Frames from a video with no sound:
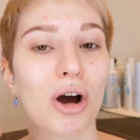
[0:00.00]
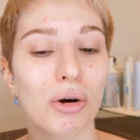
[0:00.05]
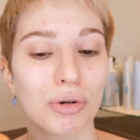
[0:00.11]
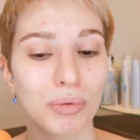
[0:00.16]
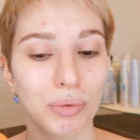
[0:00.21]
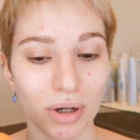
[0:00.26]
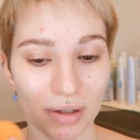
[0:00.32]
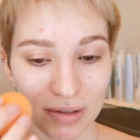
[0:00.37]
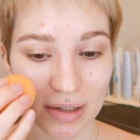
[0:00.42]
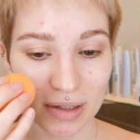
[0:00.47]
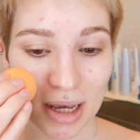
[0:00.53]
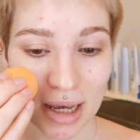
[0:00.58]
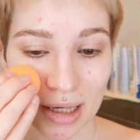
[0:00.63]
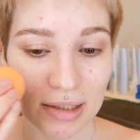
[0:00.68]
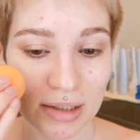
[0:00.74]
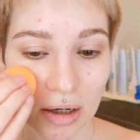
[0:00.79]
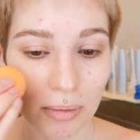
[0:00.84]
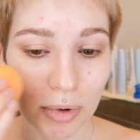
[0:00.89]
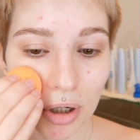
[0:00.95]
outwards.
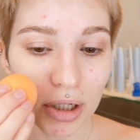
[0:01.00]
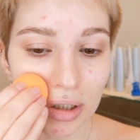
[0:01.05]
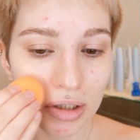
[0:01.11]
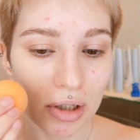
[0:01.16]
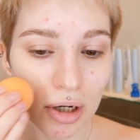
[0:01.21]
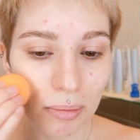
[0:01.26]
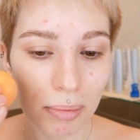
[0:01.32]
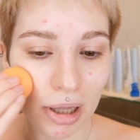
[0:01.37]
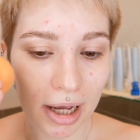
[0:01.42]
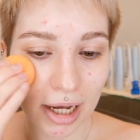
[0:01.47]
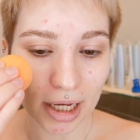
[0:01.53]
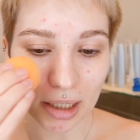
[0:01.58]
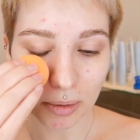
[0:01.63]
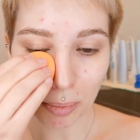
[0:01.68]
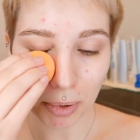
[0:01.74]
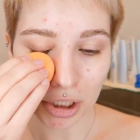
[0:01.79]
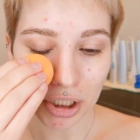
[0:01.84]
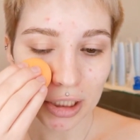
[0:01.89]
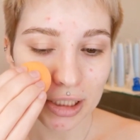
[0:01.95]
So I'm going to apply it
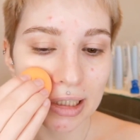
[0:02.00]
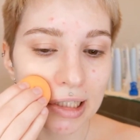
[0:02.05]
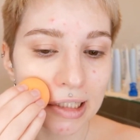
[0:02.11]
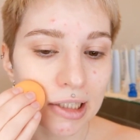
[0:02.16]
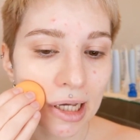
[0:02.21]
by just